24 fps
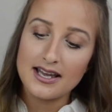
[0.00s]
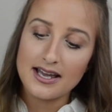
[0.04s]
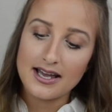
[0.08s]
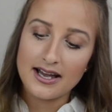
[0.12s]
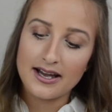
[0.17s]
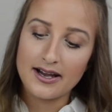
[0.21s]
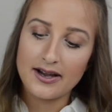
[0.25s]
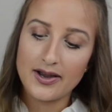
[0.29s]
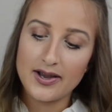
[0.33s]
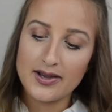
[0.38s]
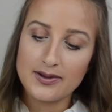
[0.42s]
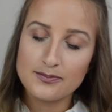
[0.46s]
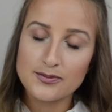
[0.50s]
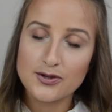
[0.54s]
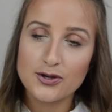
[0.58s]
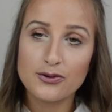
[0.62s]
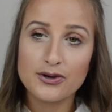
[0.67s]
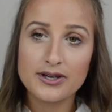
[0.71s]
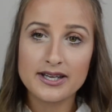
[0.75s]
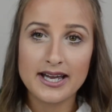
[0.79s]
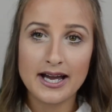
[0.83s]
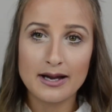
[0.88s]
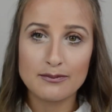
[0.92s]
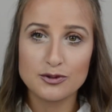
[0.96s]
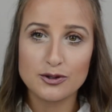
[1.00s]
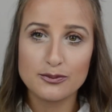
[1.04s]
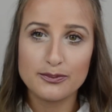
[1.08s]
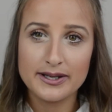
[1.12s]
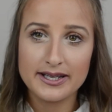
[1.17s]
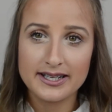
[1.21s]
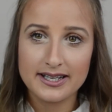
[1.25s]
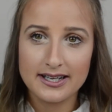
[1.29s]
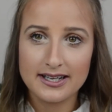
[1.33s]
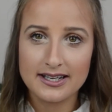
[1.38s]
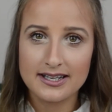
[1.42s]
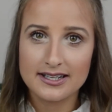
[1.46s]
I'm going apple
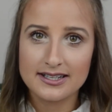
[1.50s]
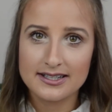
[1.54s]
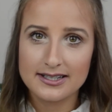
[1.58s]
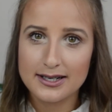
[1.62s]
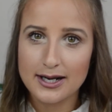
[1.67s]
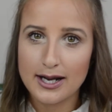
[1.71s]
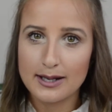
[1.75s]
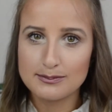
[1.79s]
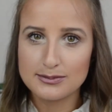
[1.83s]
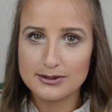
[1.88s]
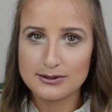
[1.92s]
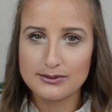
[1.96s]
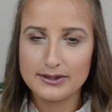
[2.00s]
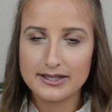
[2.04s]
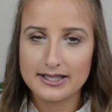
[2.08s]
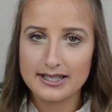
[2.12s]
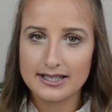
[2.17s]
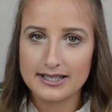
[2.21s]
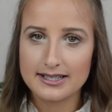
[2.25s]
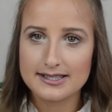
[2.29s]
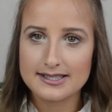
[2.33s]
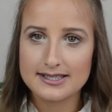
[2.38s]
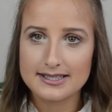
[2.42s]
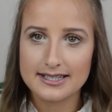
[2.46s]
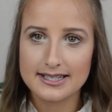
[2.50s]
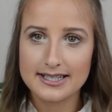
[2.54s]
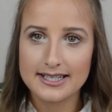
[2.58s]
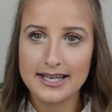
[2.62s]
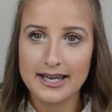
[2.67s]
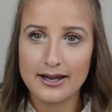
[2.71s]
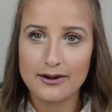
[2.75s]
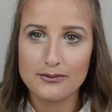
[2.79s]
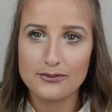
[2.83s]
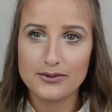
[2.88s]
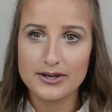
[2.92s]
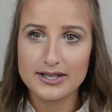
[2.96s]
picking in a couple weekends, and I
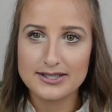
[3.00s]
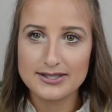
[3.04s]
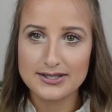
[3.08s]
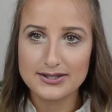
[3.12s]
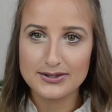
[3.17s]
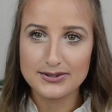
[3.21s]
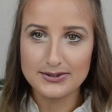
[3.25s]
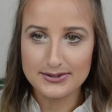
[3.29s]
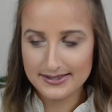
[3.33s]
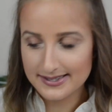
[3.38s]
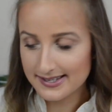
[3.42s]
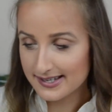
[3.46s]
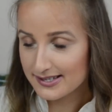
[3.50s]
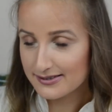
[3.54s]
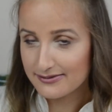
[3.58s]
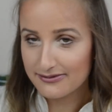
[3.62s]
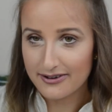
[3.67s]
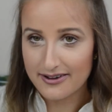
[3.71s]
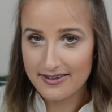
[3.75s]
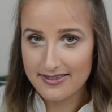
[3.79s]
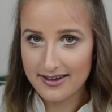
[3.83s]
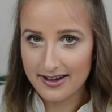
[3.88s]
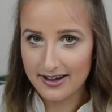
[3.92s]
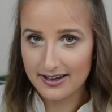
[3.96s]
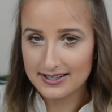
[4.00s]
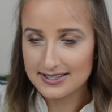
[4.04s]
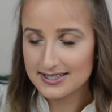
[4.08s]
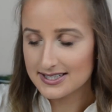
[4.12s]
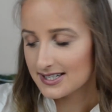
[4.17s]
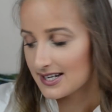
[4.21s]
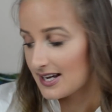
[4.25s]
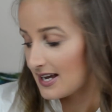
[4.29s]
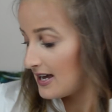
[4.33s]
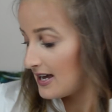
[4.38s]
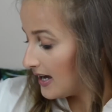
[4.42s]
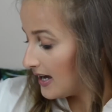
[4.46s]
can't wait to use this for that.
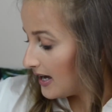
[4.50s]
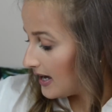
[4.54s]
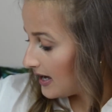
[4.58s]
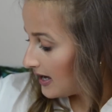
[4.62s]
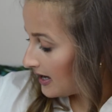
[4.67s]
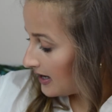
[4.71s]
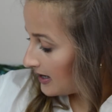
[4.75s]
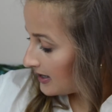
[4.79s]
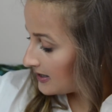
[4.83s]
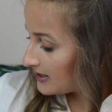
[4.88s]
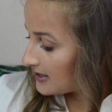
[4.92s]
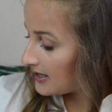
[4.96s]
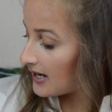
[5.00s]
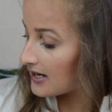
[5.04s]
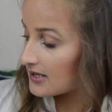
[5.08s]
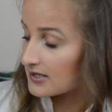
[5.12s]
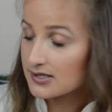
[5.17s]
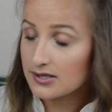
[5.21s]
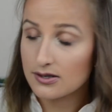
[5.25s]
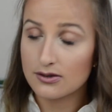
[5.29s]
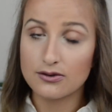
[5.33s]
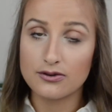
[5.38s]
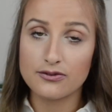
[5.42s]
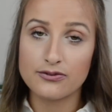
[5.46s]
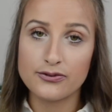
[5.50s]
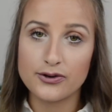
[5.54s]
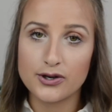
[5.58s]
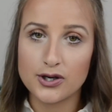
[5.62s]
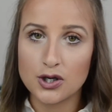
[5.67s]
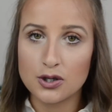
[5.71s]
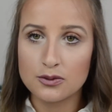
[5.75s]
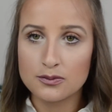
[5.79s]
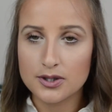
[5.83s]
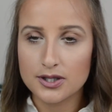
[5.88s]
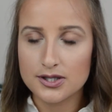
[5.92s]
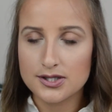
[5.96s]
And yeah, so for
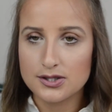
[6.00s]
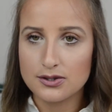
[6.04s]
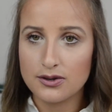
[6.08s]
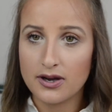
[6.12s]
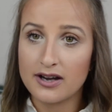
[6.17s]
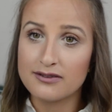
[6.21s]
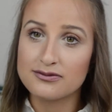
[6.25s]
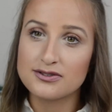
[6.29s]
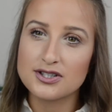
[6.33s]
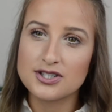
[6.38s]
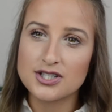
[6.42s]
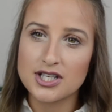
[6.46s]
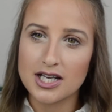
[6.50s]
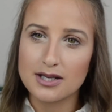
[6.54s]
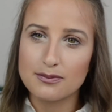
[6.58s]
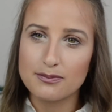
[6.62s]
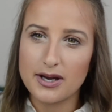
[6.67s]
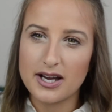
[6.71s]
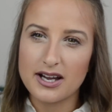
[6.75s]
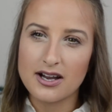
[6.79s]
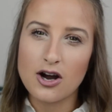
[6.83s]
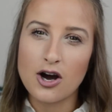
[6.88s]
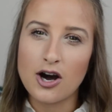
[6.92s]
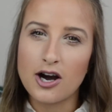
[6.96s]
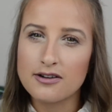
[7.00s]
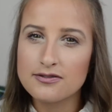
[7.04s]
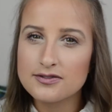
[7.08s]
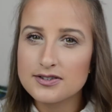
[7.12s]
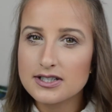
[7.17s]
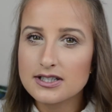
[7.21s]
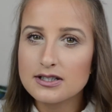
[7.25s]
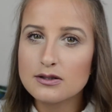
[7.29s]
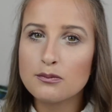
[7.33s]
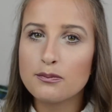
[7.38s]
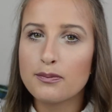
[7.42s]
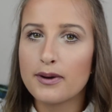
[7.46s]
HomeGoods, you have to check back
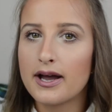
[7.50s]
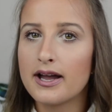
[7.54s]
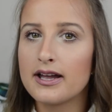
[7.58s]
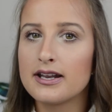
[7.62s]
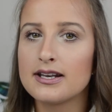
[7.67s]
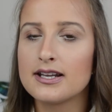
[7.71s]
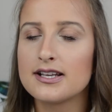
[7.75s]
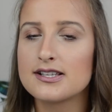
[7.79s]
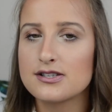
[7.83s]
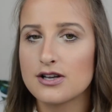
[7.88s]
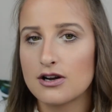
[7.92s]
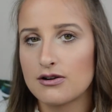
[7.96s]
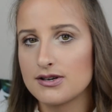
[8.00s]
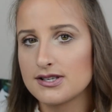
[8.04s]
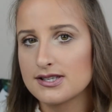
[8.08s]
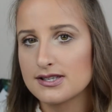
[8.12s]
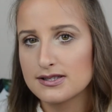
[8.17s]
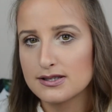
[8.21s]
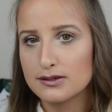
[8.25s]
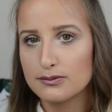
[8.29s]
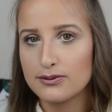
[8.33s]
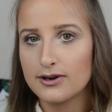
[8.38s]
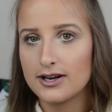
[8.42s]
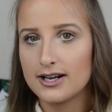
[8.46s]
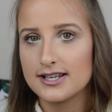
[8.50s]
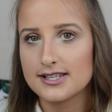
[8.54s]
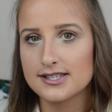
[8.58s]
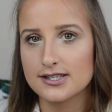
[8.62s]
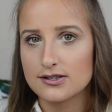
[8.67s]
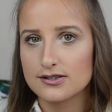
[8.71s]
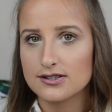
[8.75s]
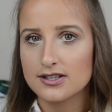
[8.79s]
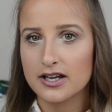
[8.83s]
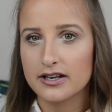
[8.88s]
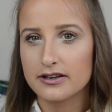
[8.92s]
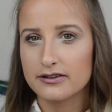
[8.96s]
often, but it's always a surprise, so
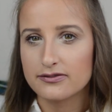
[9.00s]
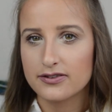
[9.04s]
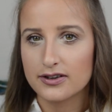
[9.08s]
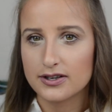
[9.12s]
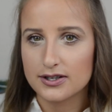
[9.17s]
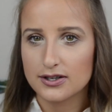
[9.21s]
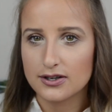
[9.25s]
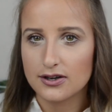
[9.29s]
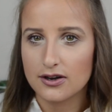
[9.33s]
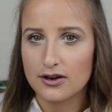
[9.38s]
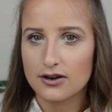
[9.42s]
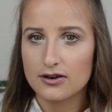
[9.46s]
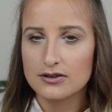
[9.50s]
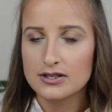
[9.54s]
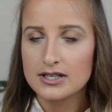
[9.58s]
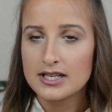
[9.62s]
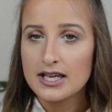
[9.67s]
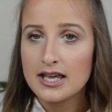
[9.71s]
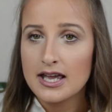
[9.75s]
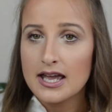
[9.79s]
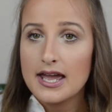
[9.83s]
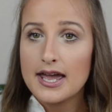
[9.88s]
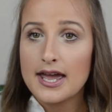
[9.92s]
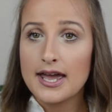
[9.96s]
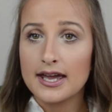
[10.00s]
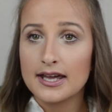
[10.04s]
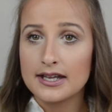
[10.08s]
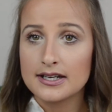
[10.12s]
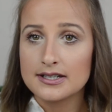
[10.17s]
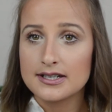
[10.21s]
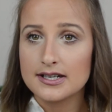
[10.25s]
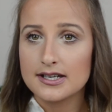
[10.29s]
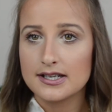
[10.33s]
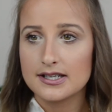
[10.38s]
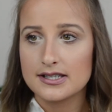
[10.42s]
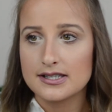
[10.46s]
it's kind of fun to go.
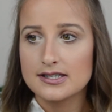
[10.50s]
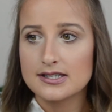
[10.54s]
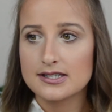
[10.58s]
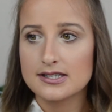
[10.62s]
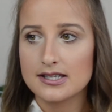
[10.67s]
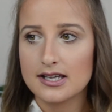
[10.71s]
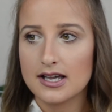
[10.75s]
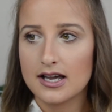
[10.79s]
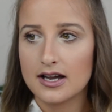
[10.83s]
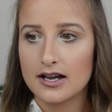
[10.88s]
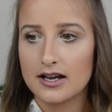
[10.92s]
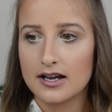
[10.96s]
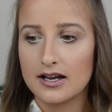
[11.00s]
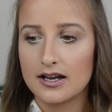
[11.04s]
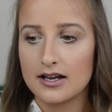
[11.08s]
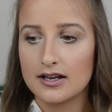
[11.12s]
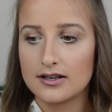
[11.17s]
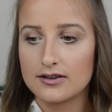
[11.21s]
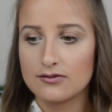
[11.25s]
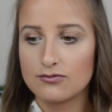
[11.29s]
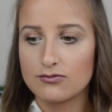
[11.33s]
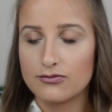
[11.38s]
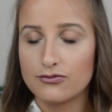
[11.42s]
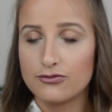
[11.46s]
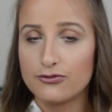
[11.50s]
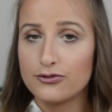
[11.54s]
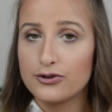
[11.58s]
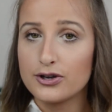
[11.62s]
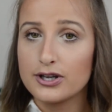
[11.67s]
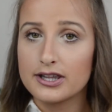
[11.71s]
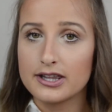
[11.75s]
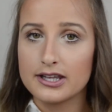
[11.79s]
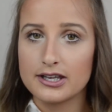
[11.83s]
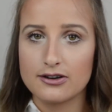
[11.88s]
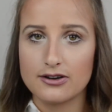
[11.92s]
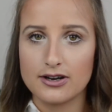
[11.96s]
And it's a
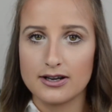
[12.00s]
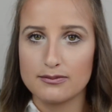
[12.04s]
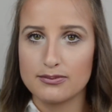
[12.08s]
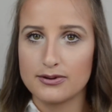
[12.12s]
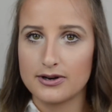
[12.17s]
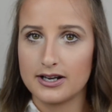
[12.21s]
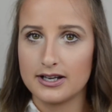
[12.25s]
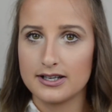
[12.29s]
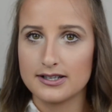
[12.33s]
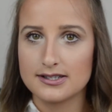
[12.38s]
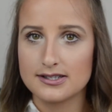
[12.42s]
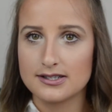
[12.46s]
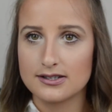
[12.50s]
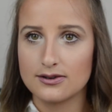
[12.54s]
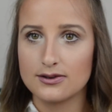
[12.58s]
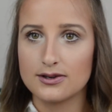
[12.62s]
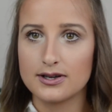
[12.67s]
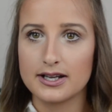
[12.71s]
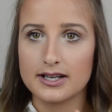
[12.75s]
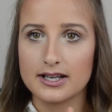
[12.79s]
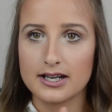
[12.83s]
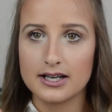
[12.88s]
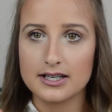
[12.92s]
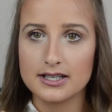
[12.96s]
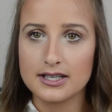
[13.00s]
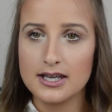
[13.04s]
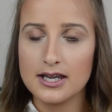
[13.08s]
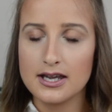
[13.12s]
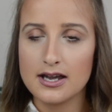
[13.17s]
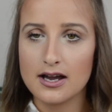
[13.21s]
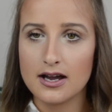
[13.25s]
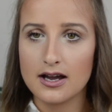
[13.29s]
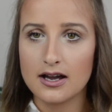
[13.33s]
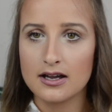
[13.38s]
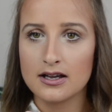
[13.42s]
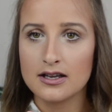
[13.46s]
really great price. So like
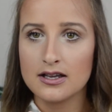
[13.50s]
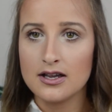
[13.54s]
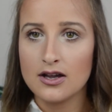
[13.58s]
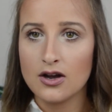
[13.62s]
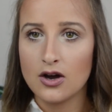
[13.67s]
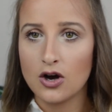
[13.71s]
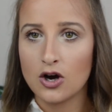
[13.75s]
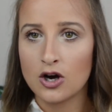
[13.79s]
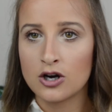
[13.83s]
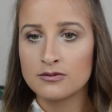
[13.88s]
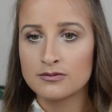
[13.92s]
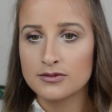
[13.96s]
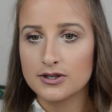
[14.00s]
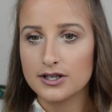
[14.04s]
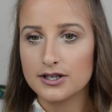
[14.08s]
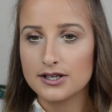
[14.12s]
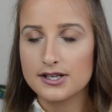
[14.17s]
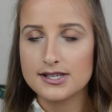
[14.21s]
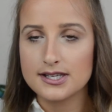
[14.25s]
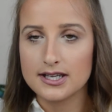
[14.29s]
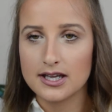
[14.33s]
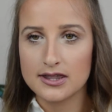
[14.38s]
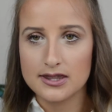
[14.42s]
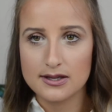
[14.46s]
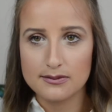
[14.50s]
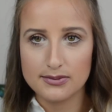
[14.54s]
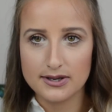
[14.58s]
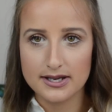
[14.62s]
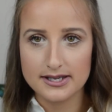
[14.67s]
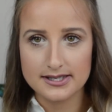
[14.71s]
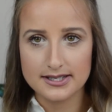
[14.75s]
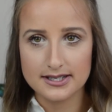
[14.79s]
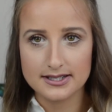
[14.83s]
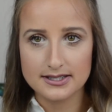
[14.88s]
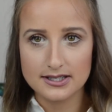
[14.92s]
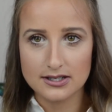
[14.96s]
IKEA, HomeGoods, and the
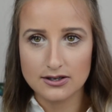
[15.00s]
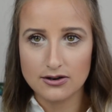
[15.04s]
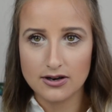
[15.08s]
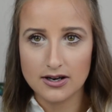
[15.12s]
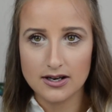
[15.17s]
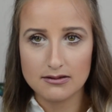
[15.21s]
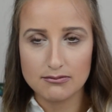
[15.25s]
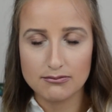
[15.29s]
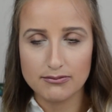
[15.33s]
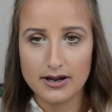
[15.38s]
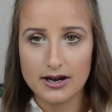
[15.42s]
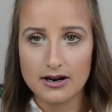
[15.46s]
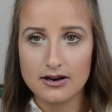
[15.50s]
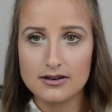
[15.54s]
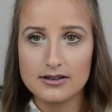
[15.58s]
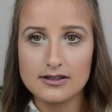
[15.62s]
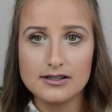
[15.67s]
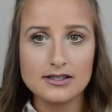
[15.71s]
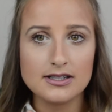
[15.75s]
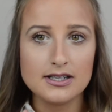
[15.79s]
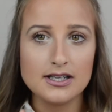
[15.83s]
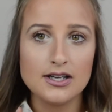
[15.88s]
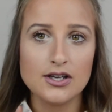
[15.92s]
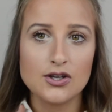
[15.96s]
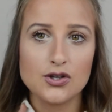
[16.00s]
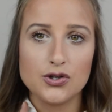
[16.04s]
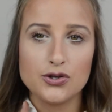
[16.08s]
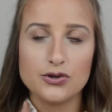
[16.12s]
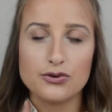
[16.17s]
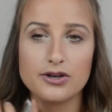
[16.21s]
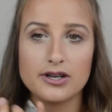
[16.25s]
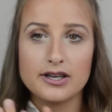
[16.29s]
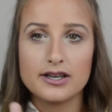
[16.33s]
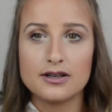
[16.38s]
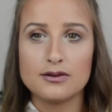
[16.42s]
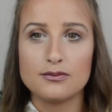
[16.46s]
basics in Crate & Barrel, you
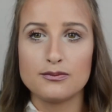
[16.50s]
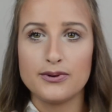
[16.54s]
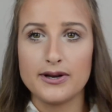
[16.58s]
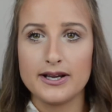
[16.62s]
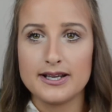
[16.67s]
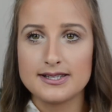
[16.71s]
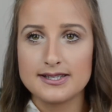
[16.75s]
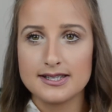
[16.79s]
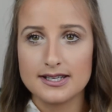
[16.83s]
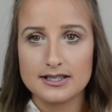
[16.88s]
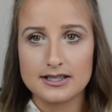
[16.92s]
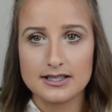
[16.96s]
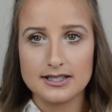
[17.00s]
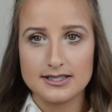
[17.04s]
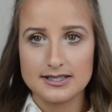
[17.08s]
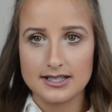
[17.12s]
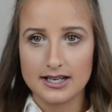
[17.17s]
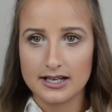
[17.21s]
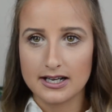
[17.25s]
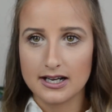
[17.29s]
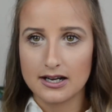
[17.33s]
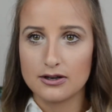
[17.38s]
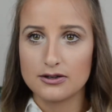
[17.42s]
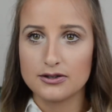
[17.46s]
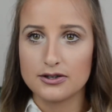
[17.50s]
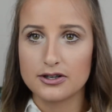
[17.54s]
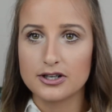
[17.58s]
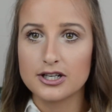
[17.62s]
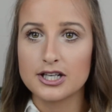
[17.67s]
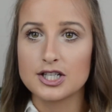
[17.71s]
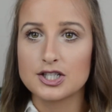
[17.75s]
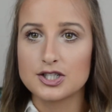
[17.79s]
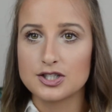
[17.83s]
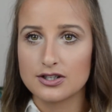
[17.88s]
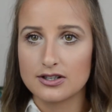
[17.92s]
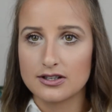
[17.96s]
can basically deck out your
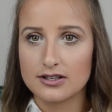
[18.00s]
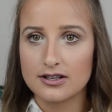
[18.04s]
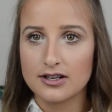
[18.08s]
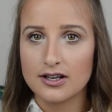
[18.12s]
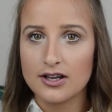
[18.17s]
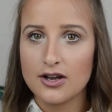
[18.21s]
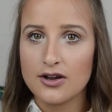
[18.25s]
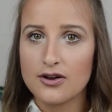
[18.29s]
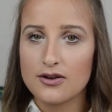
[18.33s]
kitchen